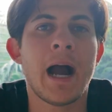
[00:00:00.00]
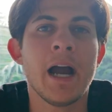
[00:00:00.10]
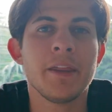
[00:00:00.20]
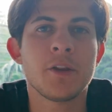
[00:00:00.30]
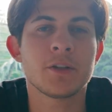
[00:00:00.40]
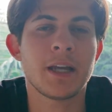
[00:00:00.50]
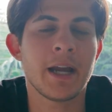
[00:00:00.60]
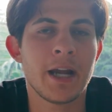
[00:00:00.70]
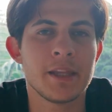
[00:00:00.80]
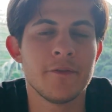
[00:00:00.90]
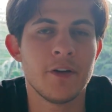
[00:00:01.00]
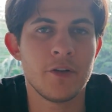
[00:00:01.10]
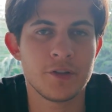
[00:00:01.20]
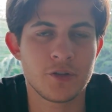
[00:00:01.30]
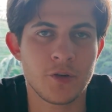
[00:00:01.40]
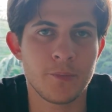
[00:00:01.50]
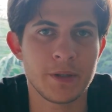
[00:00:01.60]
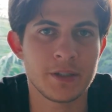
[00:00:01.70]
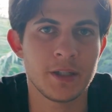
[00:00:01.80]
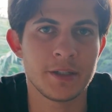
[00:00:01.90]
I thought I had a very strong
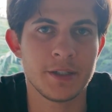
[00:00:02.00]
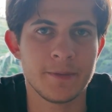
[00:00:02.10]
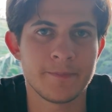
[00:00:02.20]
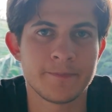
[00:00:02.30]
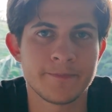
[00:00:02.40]
mentality.